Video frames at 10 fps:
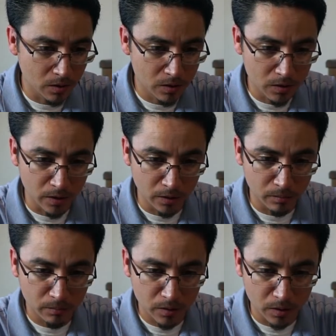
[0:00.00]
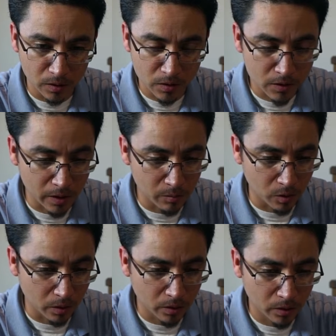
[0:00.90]
is a sight
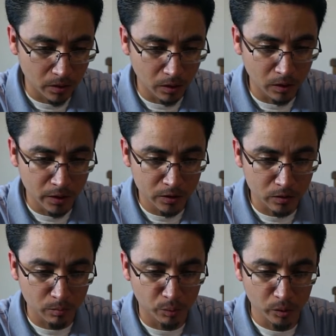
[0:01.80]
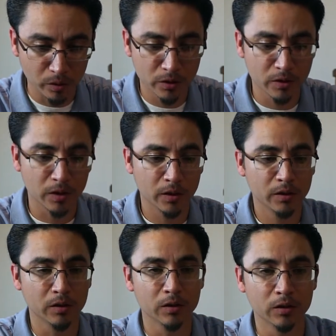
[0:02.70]
mark, a laser bore sight,
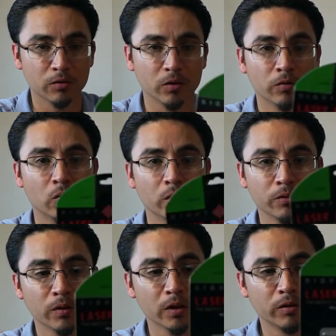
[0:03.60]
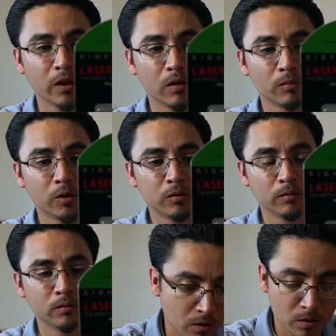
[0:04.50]
and it's for 45 caliber.
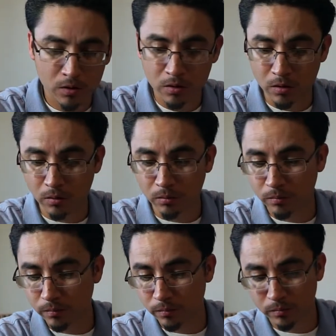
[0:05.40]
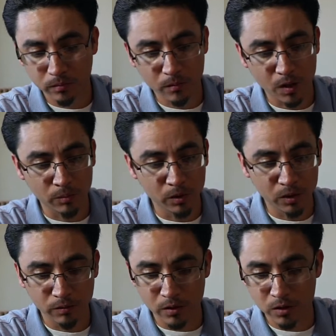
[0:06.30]
So I
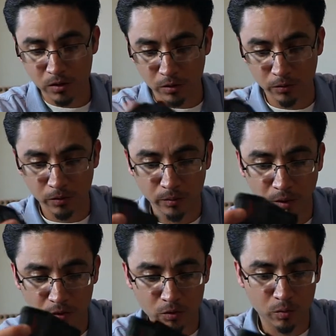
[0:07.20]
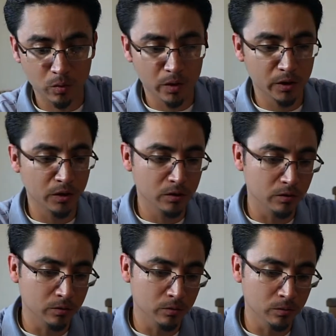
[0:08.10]
believe these go for about $20
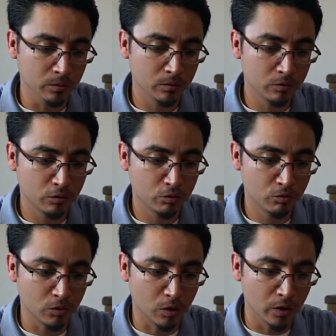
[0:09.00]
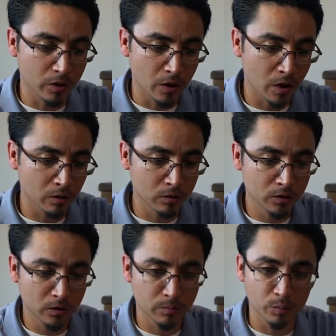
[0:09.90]
to
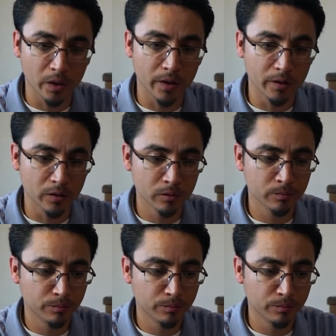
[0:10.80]
$30, brand new.